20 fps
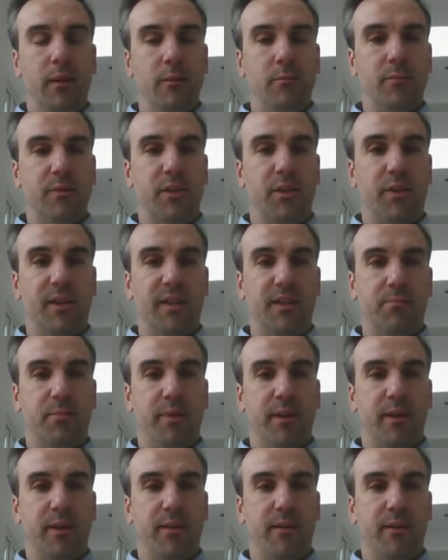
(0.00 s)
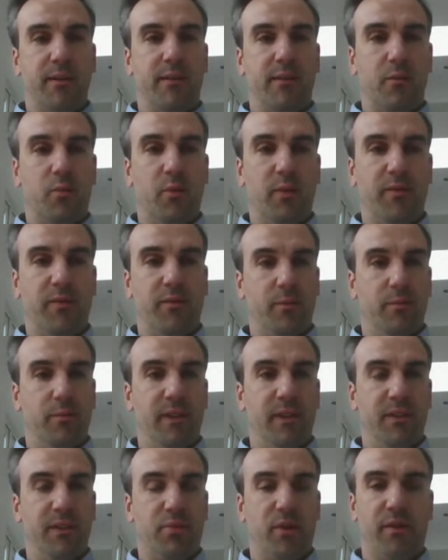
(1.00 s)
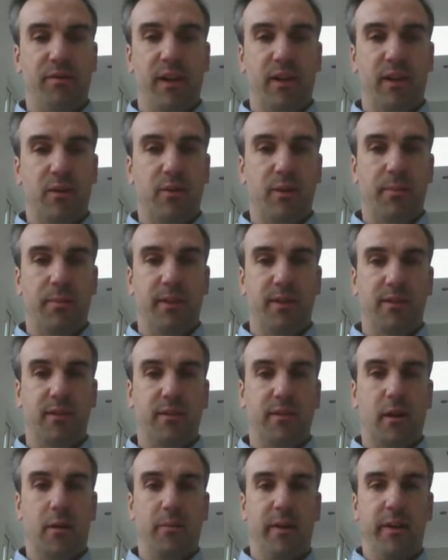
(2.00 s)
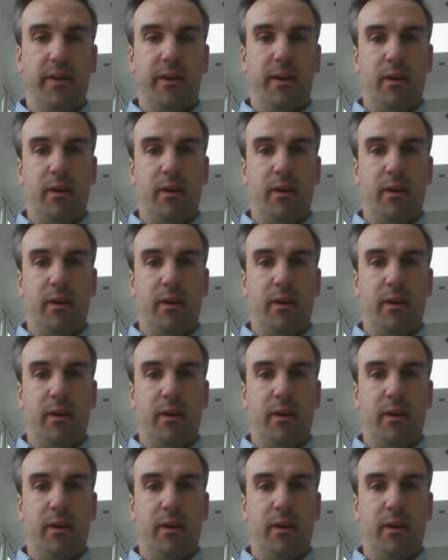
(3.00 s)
So these private equity bids are coming in now,